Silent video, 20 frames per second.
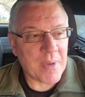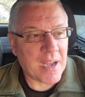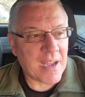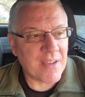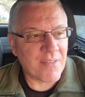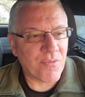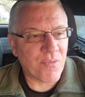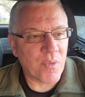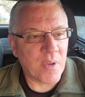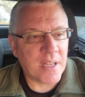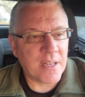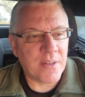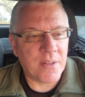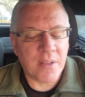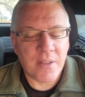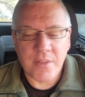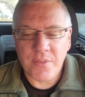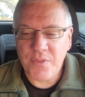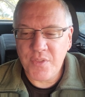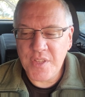I've read
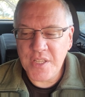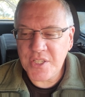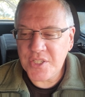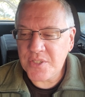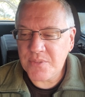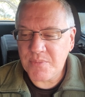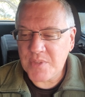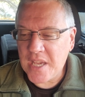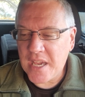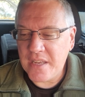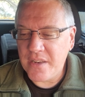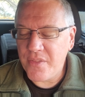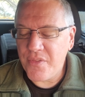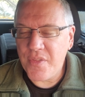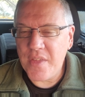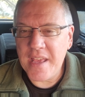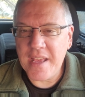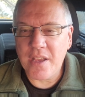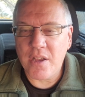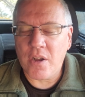this kind of
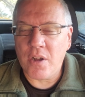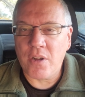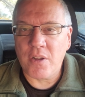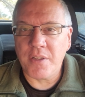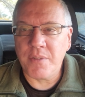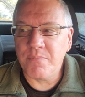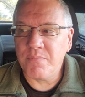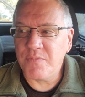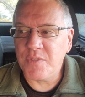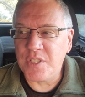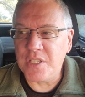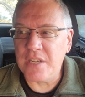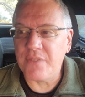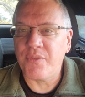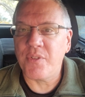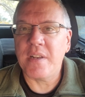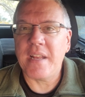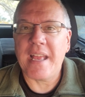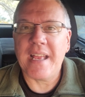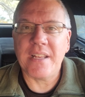thing on
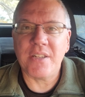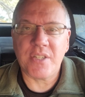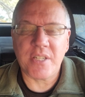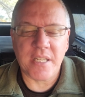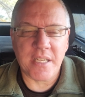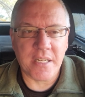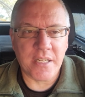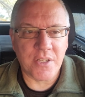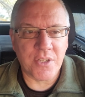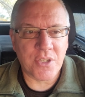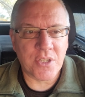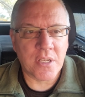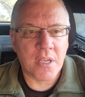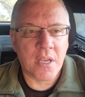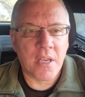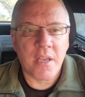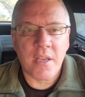different antennas.